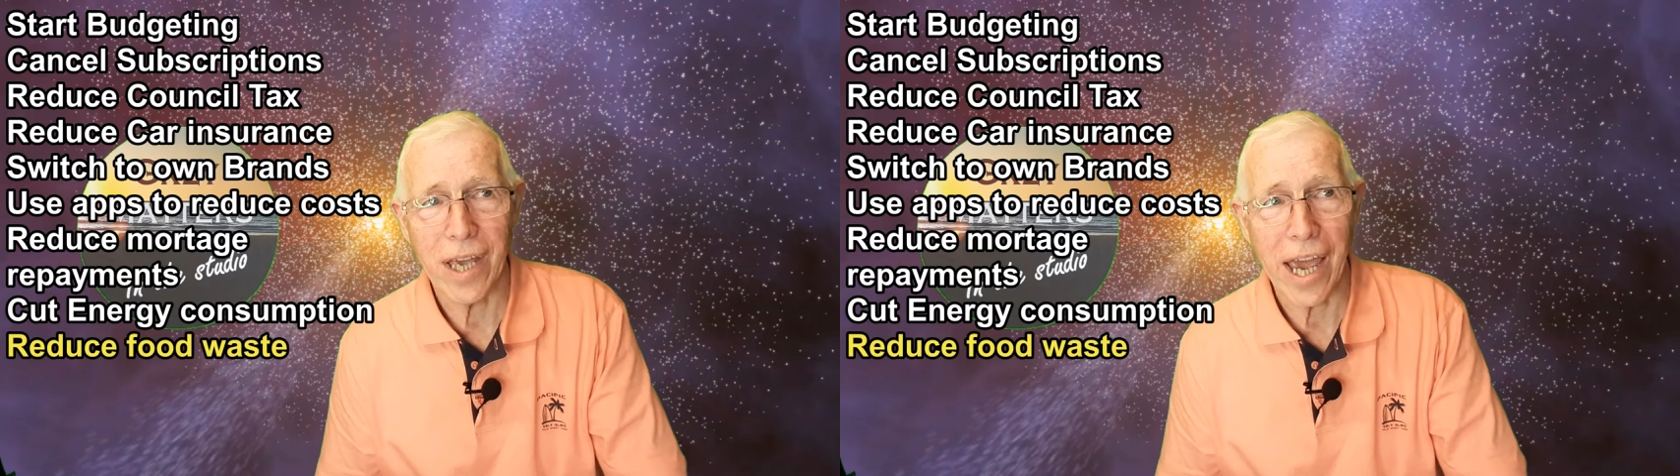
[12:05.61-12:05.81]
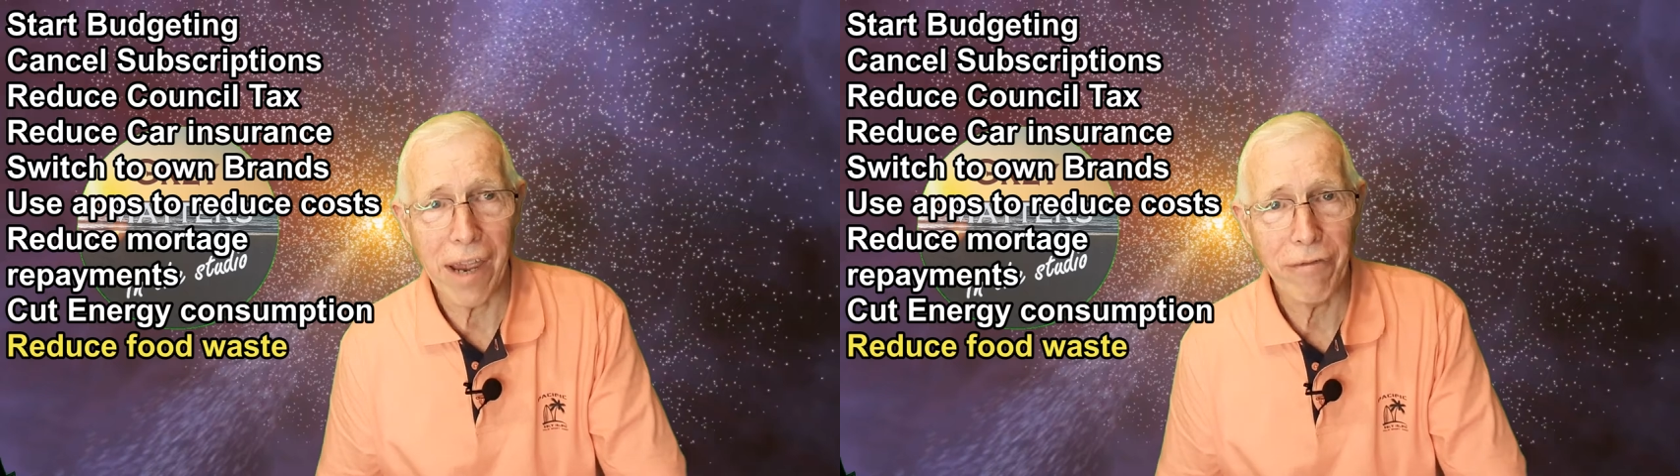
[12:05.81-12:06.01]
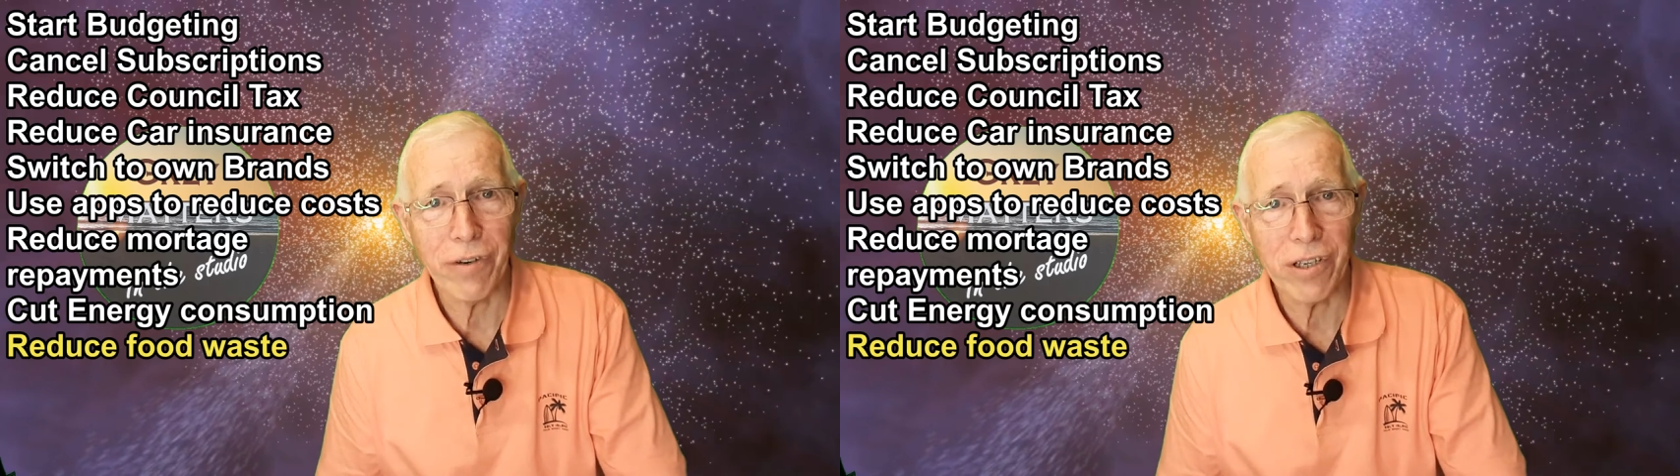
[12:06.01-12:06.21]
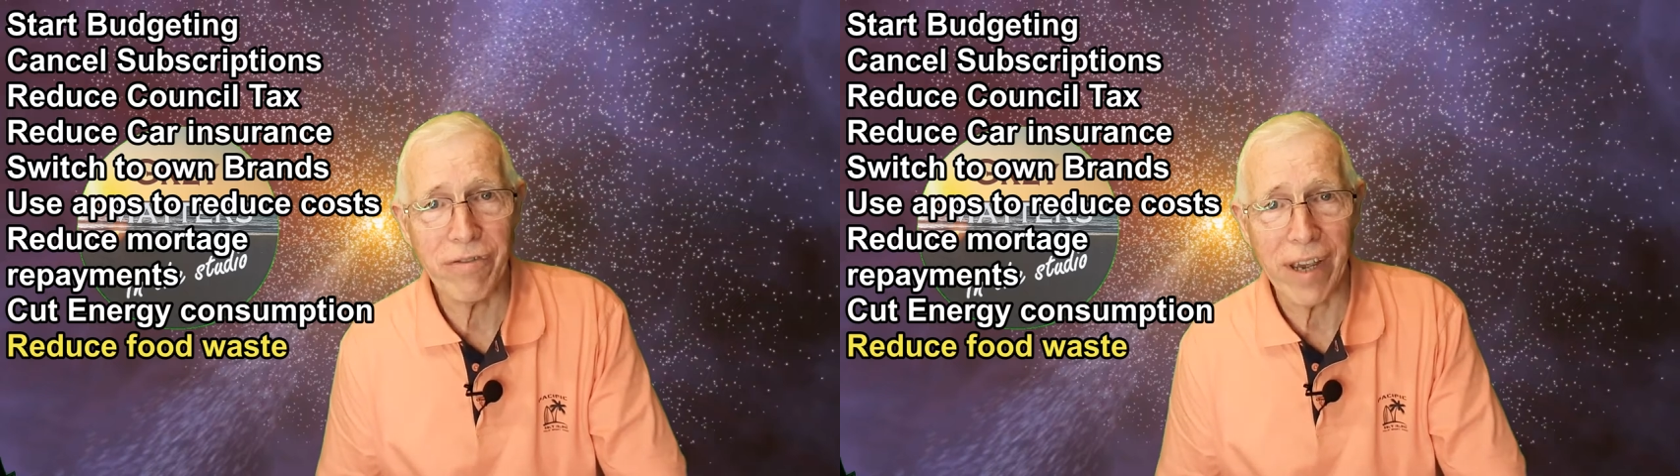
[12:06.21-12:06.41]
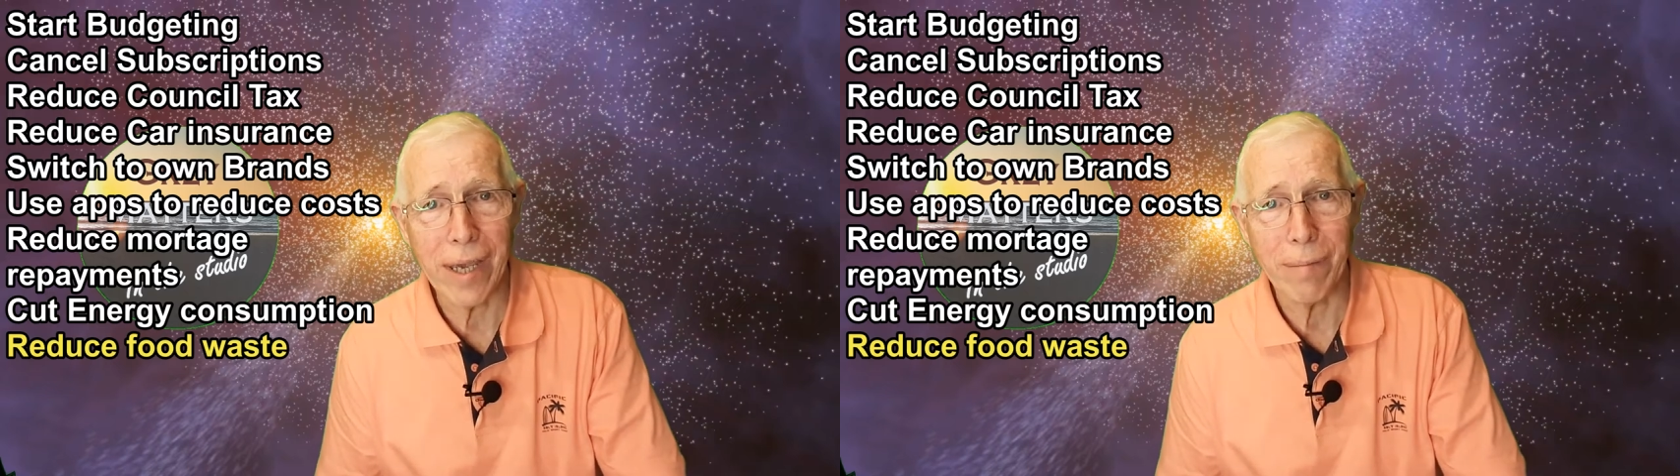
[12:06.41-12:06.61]
average
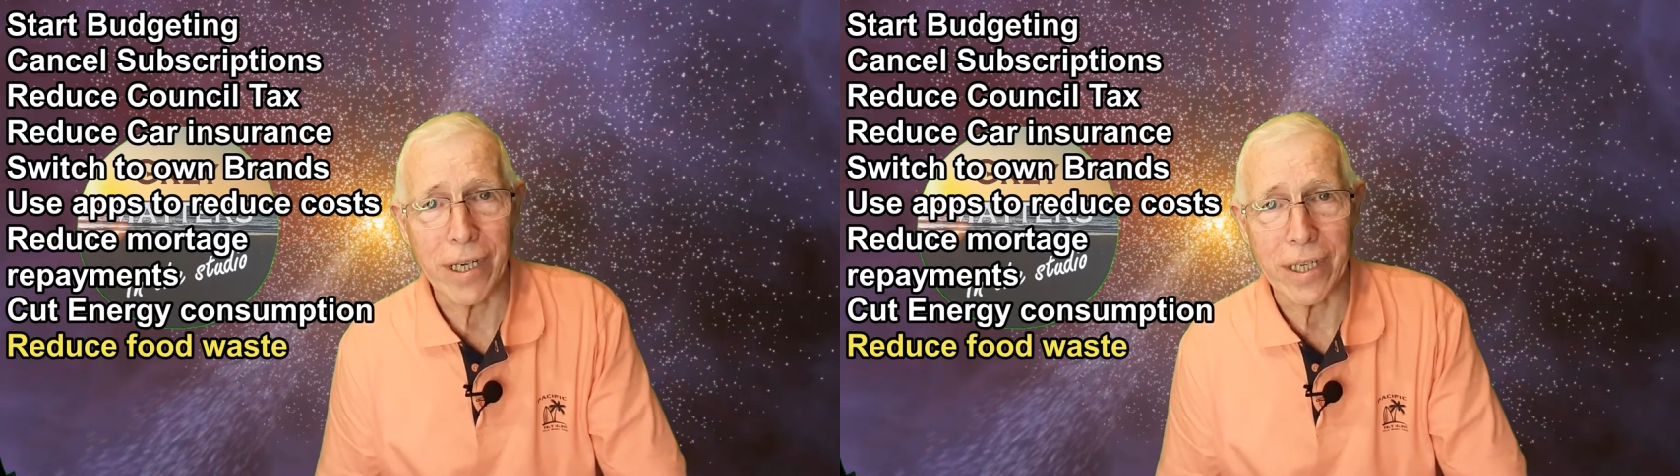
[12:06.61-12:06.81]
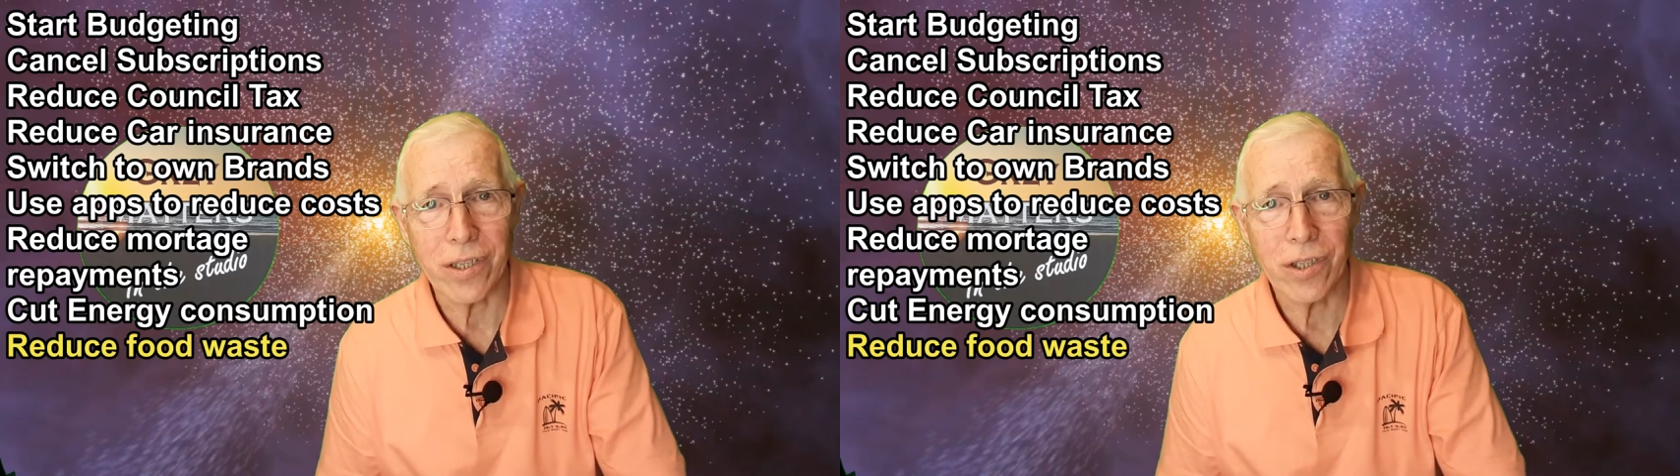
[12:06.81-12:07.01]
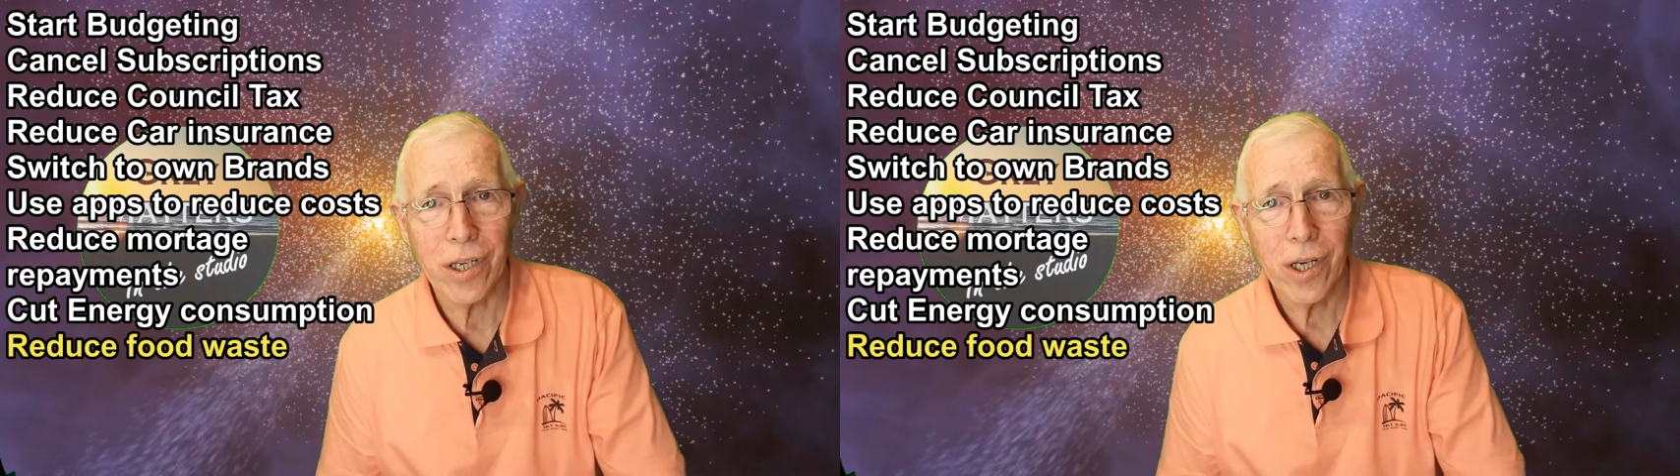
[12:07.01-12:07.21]
families,